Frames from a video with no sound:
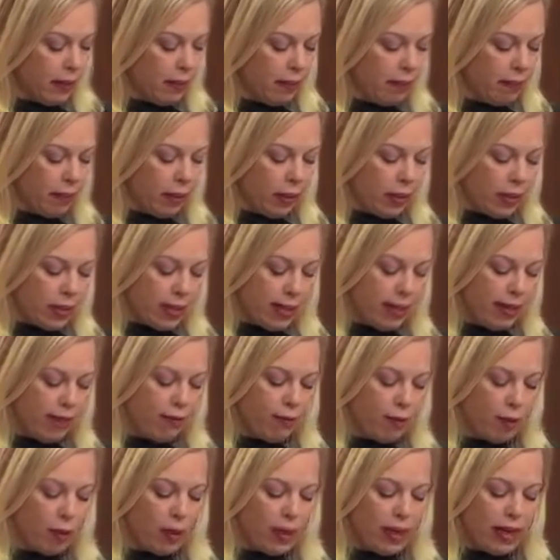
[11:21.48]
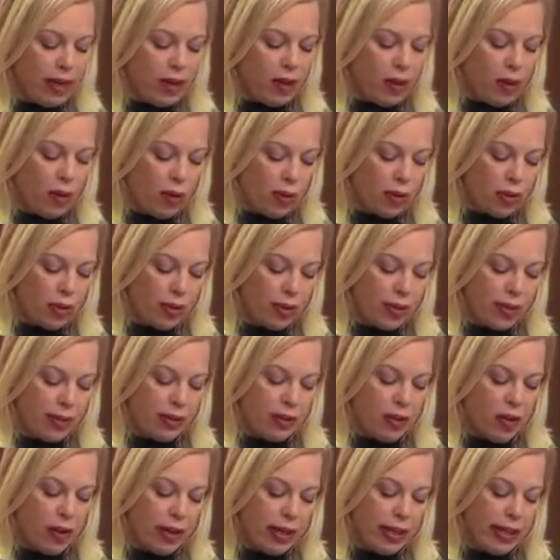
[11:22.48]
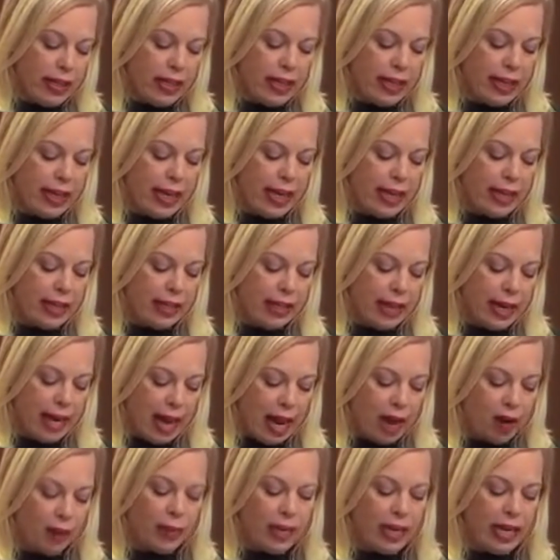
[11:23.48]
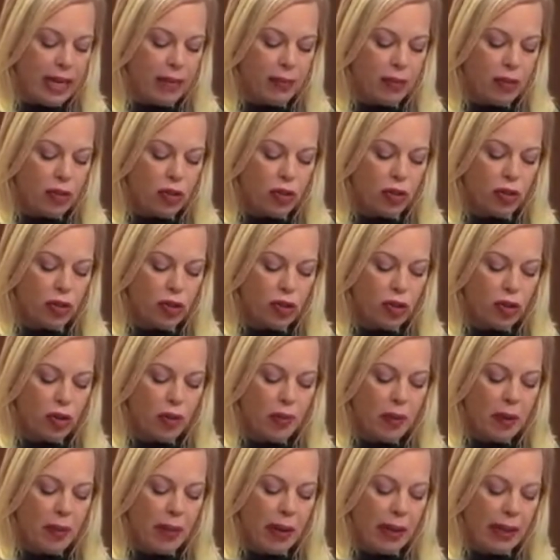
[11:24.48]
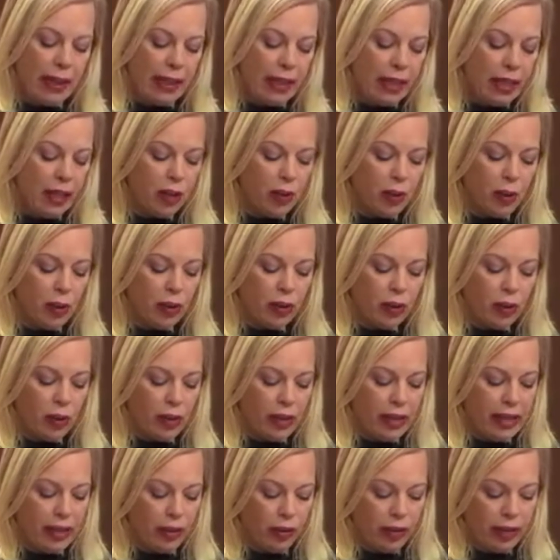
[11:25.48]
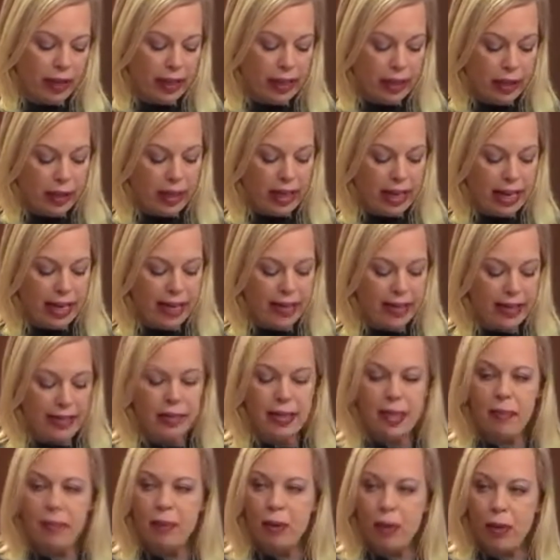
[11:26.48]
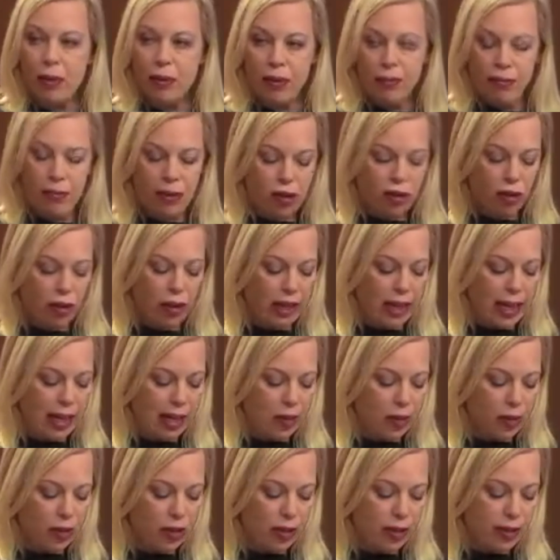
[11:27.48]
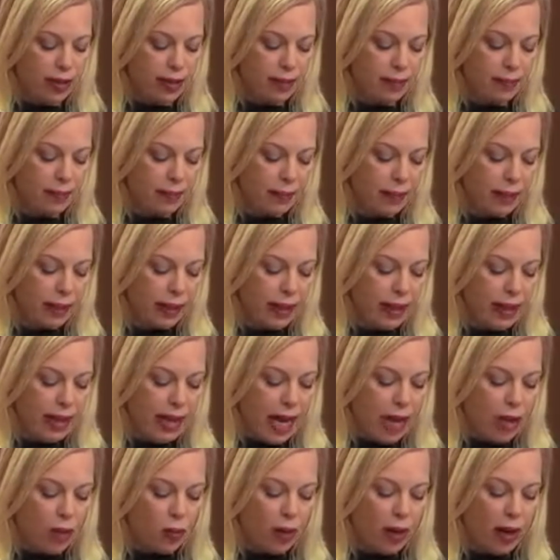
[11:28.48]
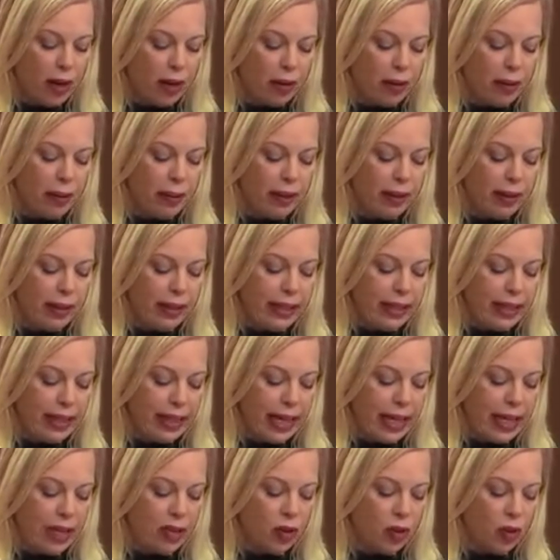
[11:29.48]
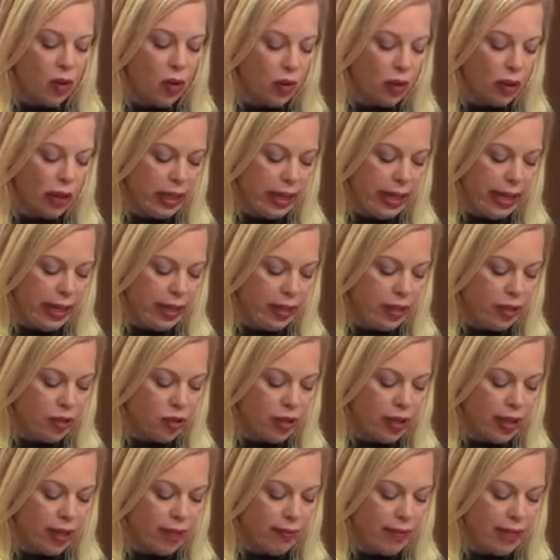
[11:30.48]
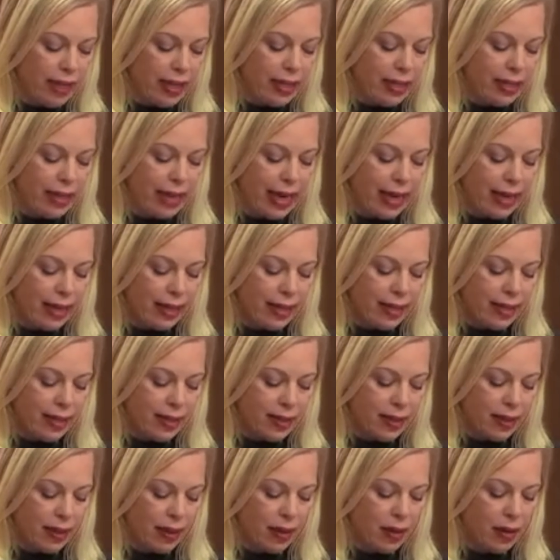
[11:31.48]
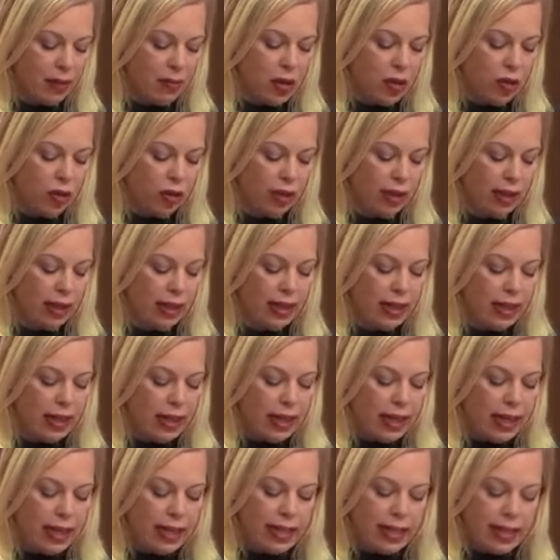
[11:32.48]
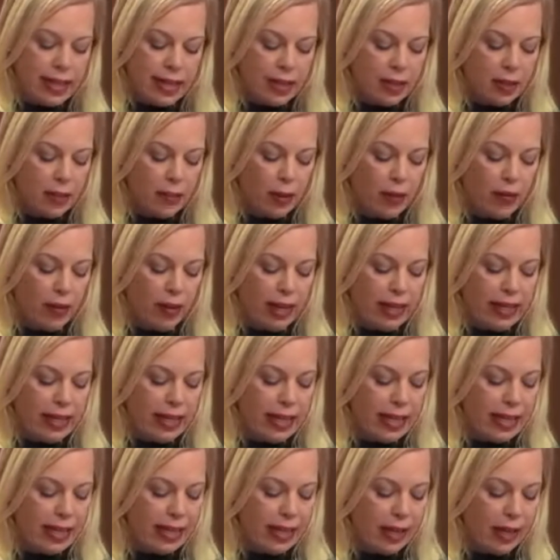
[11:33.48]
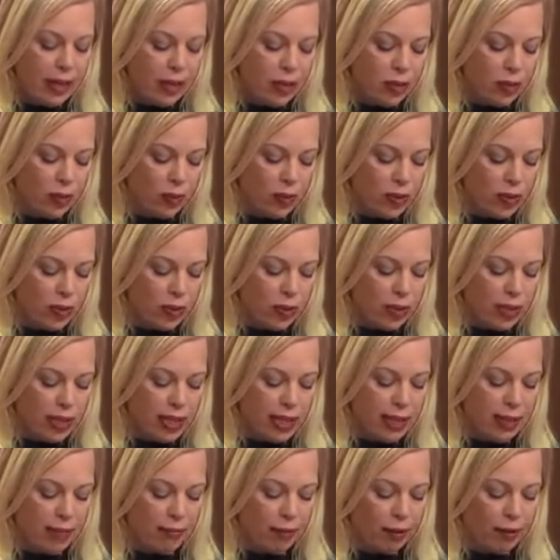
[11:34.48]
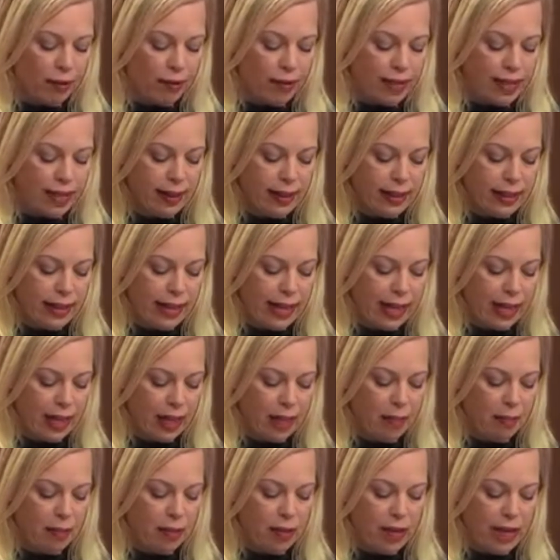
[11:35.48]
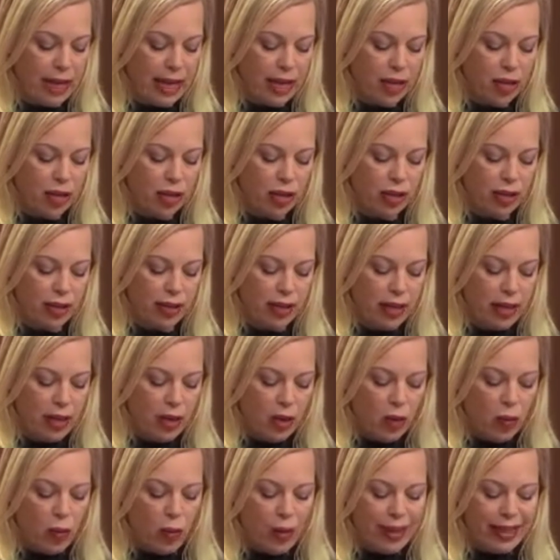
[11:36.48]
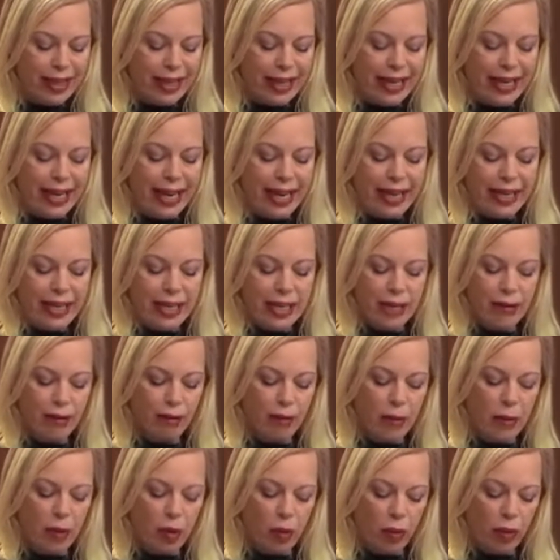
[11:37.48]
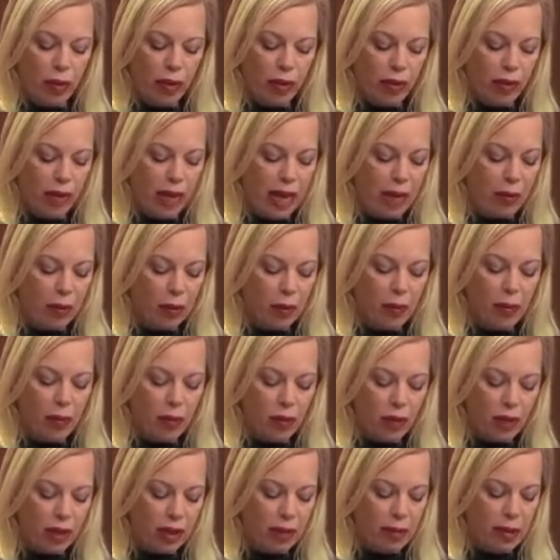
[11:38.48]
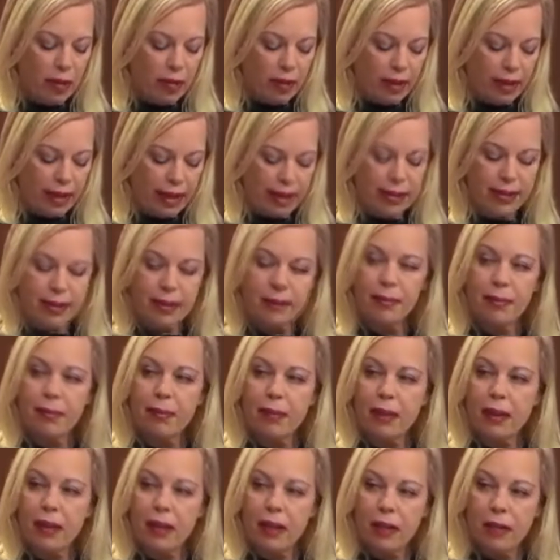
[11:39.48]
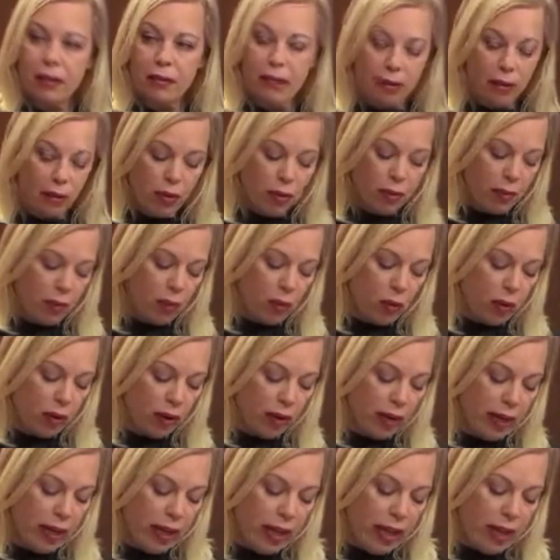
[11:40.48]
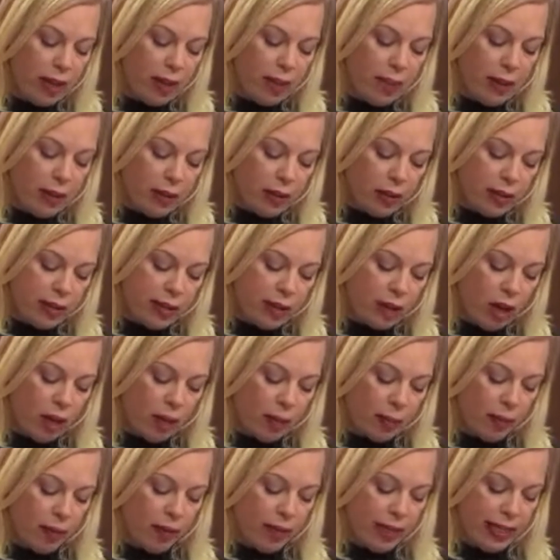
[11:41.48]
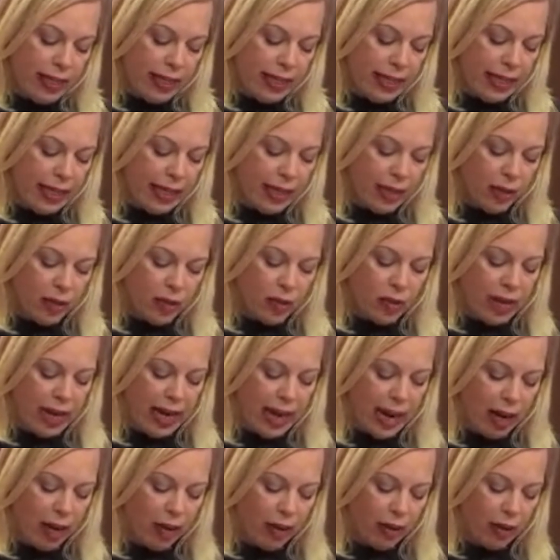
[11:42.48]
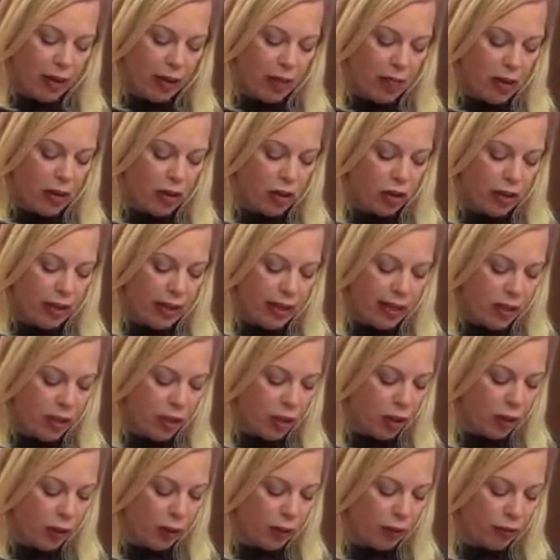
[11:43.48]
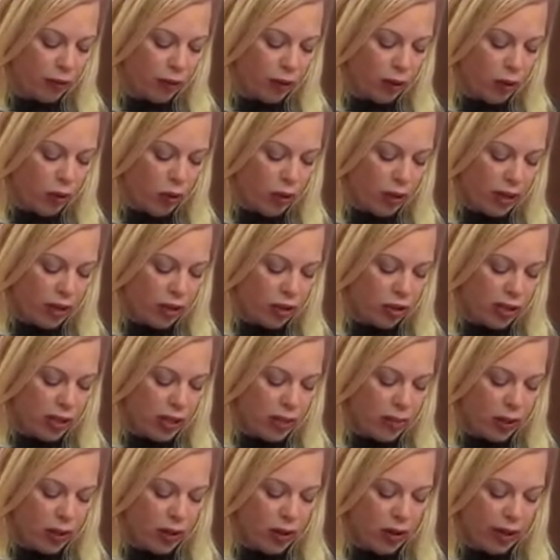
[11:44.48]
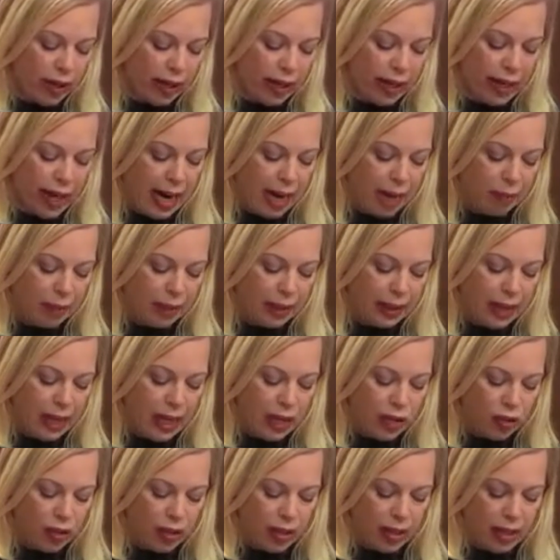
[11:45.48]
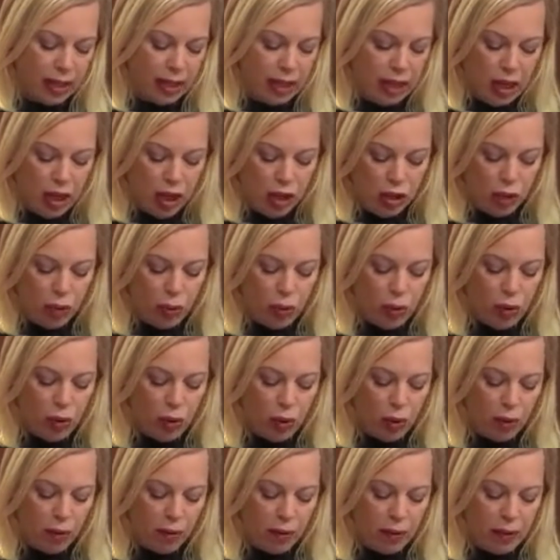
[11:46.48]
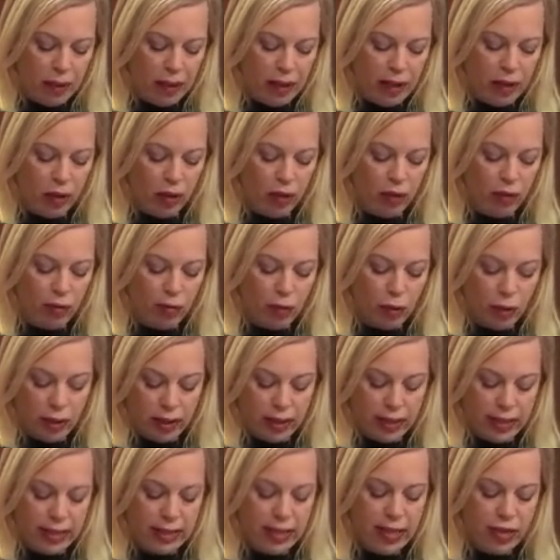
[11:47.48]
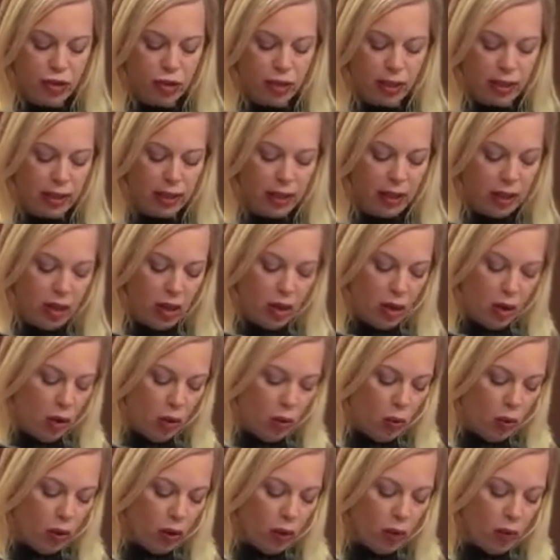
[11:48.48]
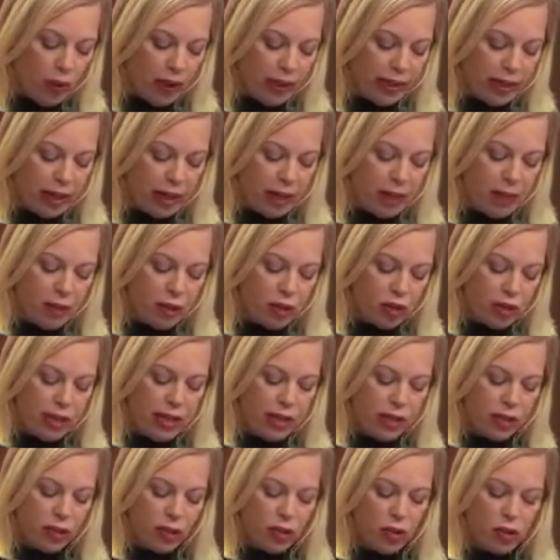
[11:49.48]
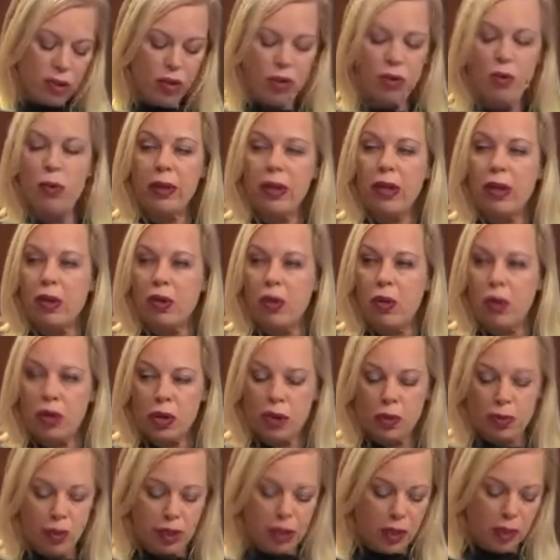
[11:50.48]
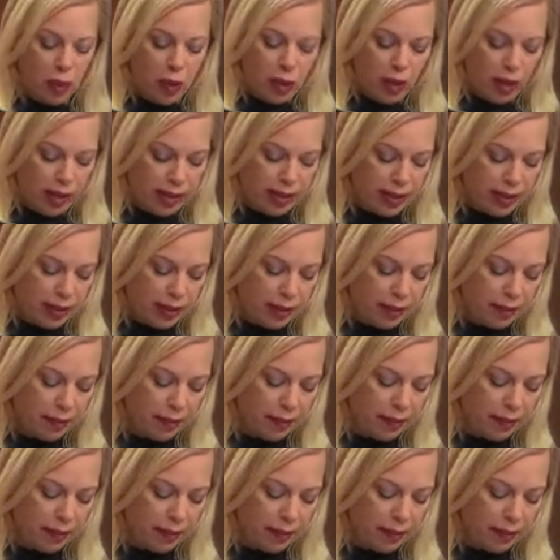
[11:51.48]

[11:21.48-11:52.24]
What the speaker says: Bill C-40 also does not indicate how many commissioners should be bilingual or hear cases in both official languages. And while the bill indicates all Canadians should have easy access to the Commission, it doesn't provide details or resources for facilitating communication with Canadians from northern and remote communities. Furthermore, the bill does not provide details on how the Commission is to refer questions regarding an application to a Court of Appeal for a decision, or what the Commission is to do with the Court's response.